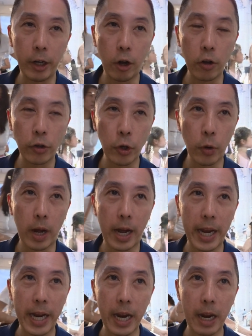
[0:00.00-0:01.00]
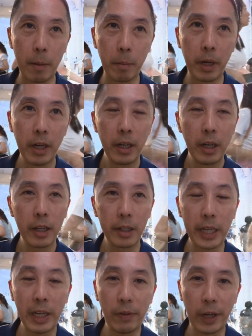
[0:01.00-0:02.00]
also I am
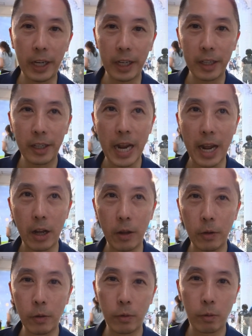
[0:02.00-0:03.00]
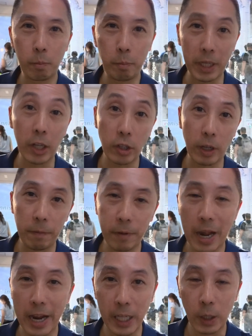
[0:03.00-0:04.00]
leaving town because he
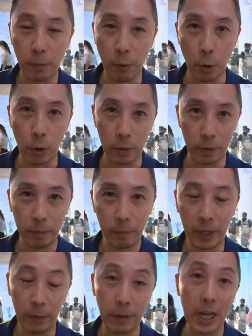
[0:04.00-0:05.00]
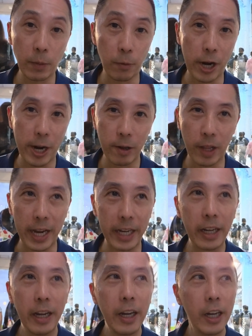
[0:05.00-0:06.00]
flies for airline,
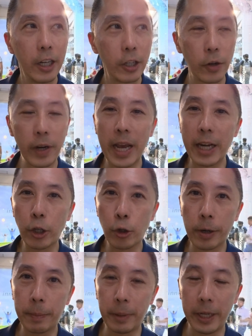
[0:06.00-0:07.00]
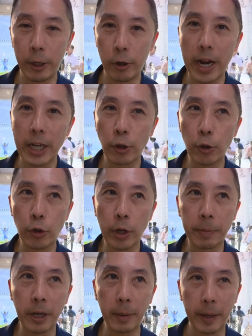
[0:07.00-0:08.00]
so he had a international
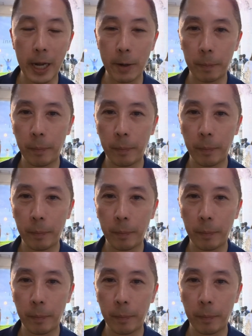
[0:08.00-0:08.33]
trip coming out,